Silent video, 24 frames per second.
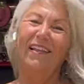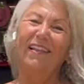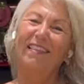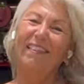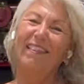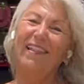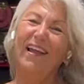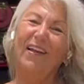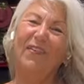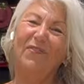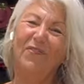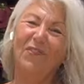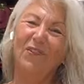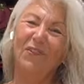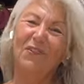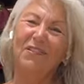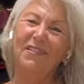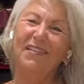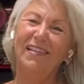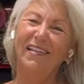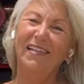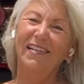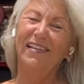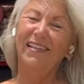
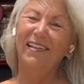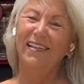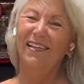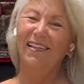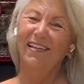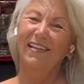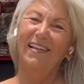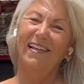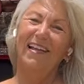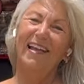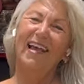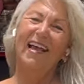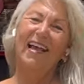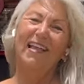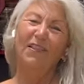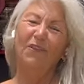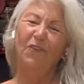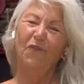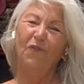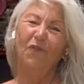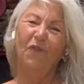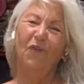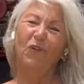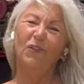lifers and
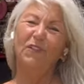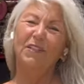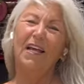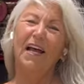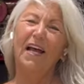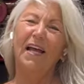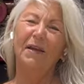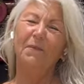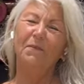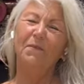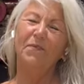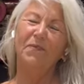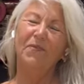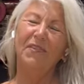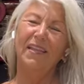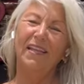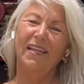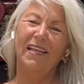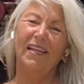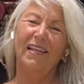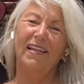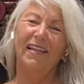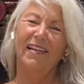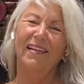the full-time
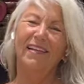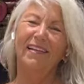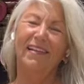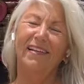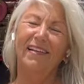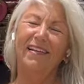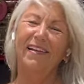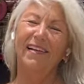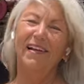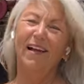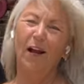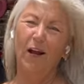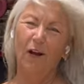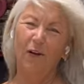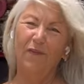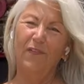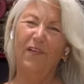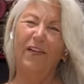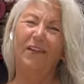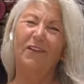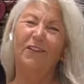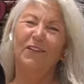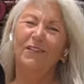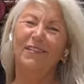
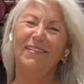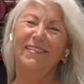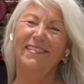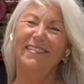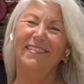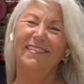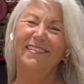RVers.